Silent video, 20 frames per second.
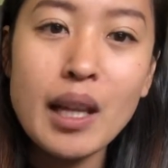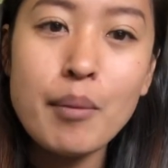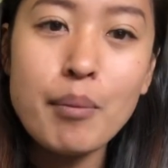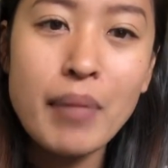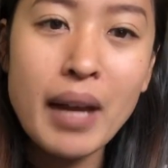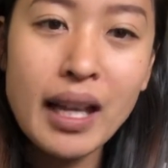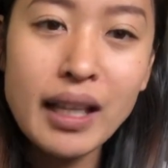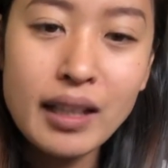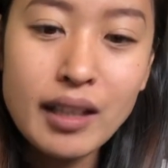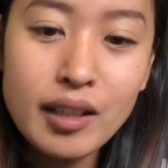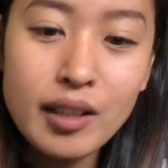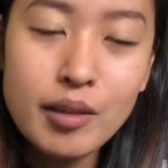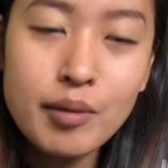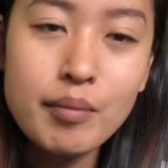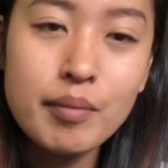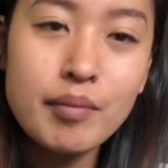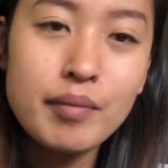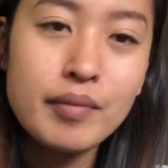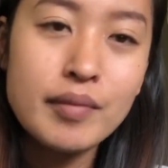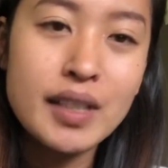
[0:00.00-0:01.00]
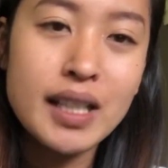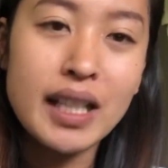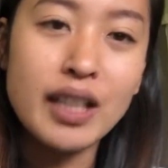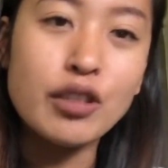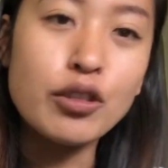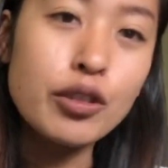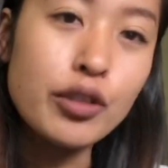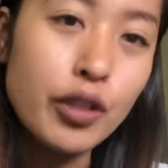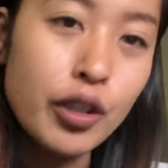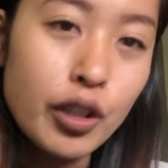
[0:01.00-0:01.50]
pat them, say
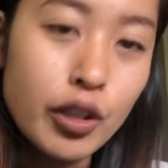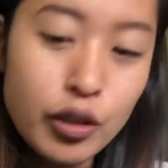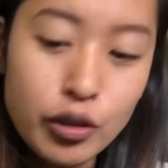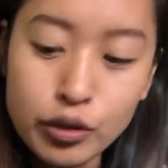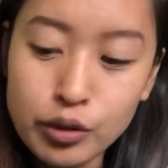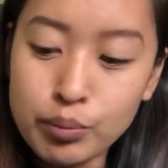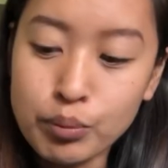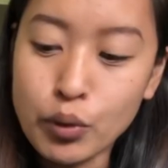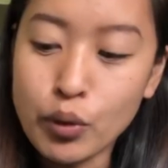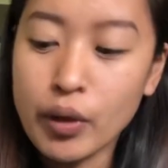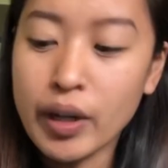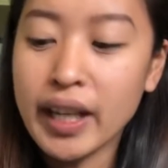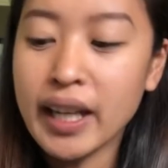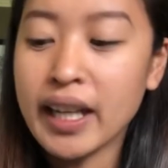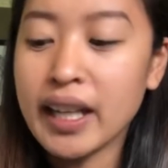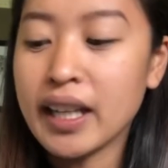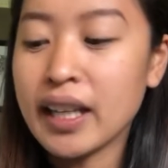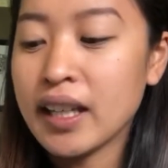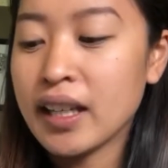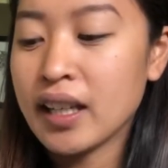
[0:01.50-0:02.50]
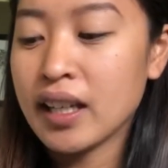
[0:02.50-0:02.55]
good girl, good boy,